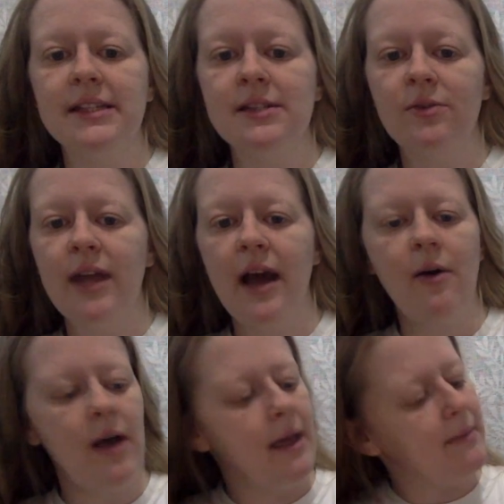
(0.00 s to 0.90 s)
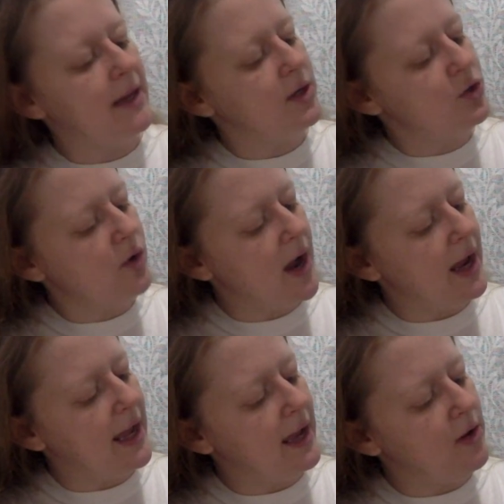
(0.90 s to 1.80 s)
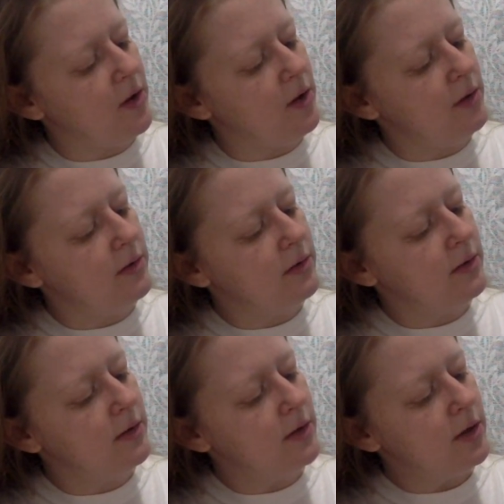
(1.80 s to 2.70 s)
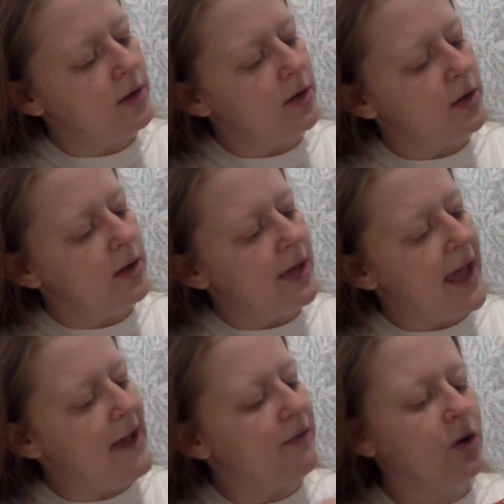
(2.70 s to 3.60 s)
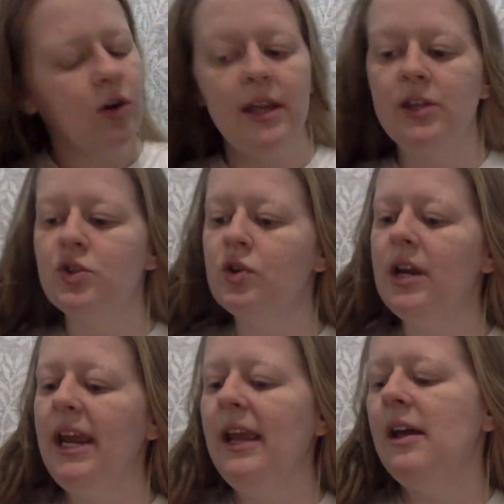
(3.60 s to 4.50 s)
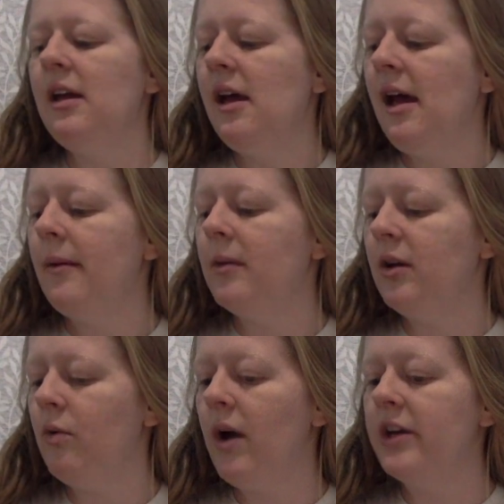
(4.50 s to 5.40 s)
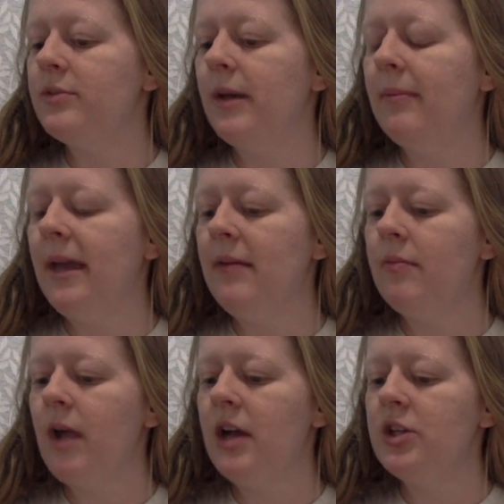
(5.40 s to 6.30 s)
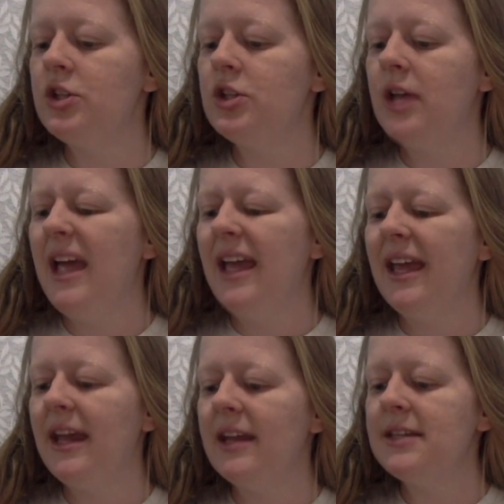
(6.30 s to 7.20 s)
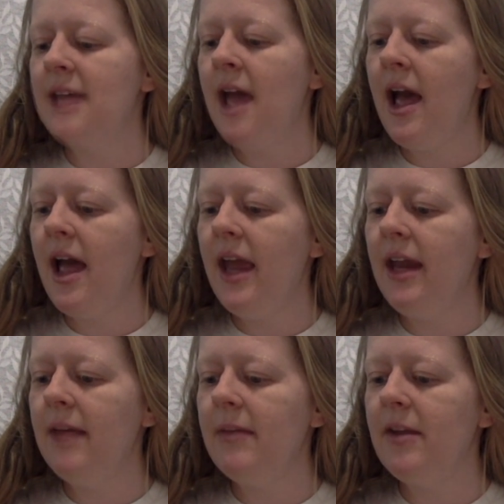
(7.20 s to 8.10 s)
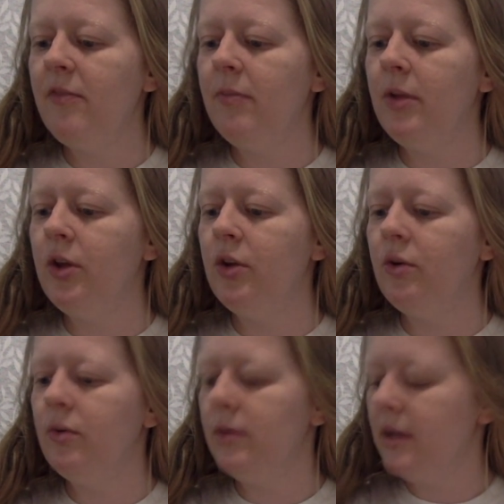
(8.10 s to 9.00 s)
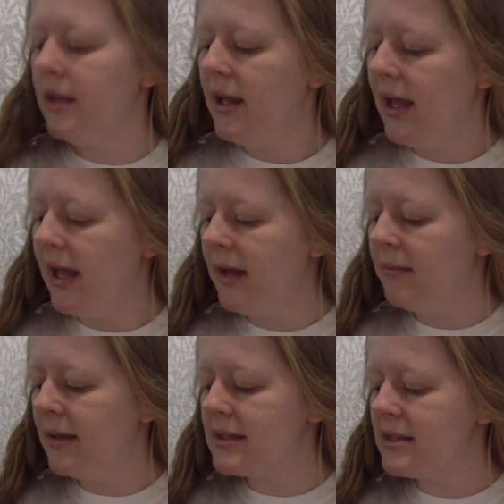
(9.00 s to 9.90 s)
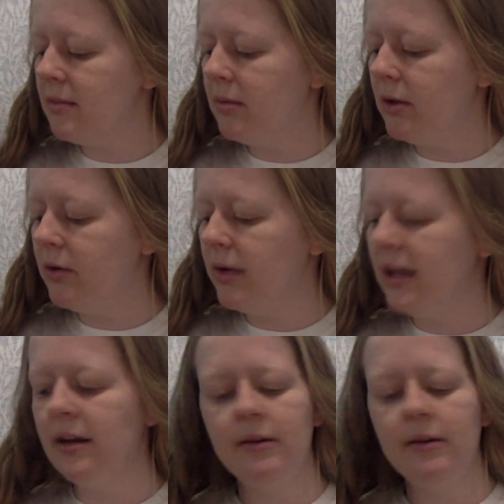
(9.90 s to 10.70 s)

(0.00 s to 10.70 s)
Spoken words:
so now I made a triangle, evergreen tree. I'm going to wash my paintbrush, get a tiny bit of blue, and mix the blue in.